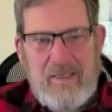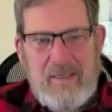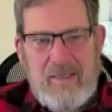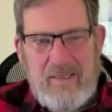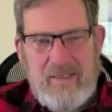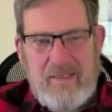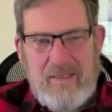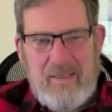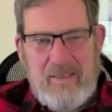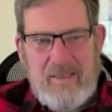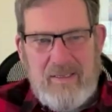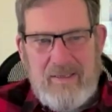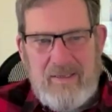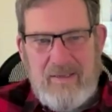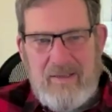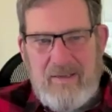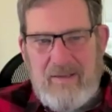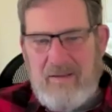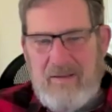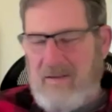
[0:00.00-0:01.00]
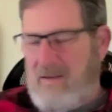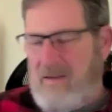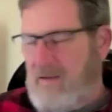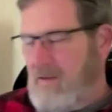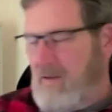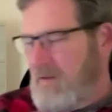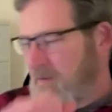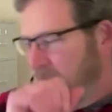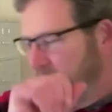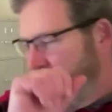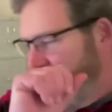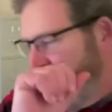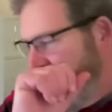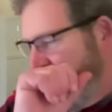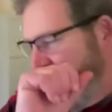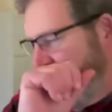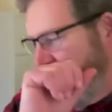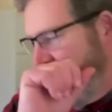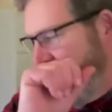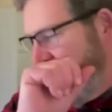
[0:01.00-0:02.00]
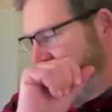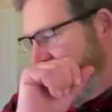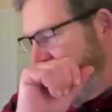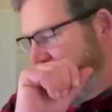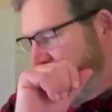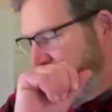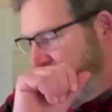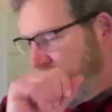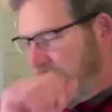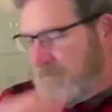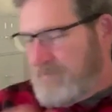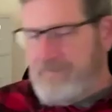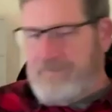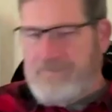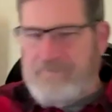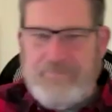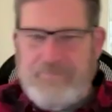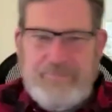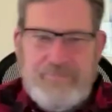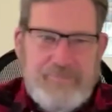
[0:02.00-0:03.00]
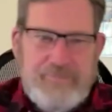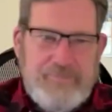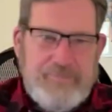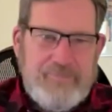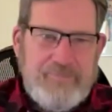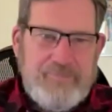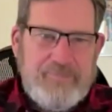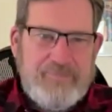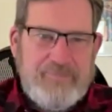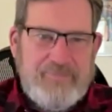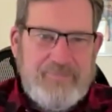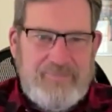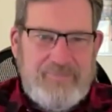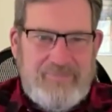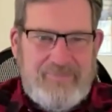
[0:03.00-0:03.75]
[no speech]